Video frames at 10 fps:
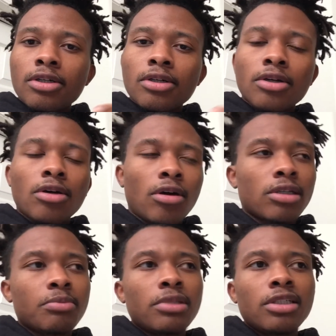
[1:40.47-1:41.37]
Cardi
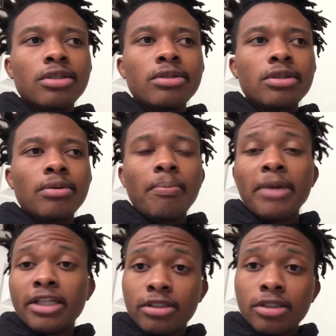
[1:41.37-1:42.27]
B
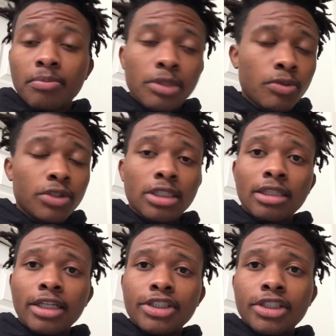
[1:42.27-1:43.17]
makes the music
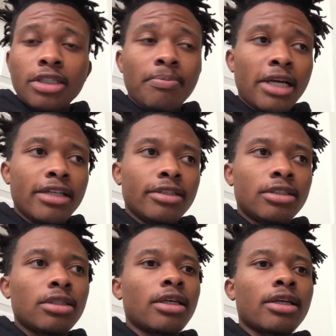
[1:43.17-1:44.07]
that she makes,
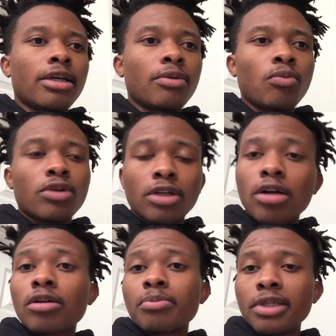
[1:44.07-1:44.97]
and with
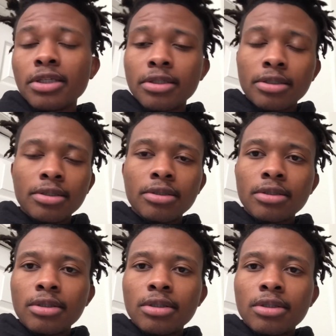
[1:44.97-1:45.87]
her being,
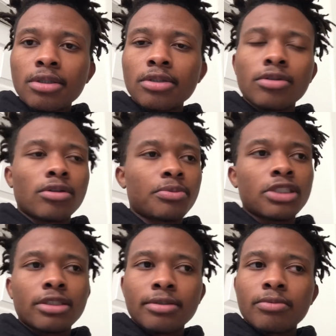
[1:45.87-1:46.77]

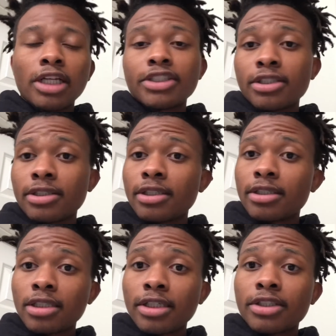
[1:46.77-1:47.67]
like she said,
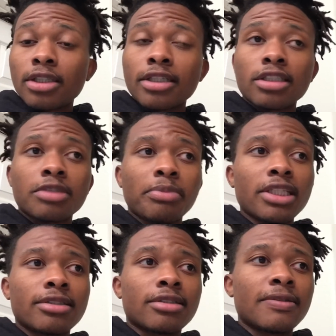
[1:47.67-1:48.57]
sexually
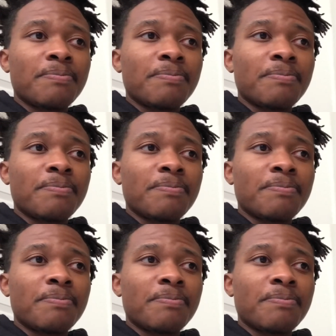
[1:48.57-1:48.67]
explicit,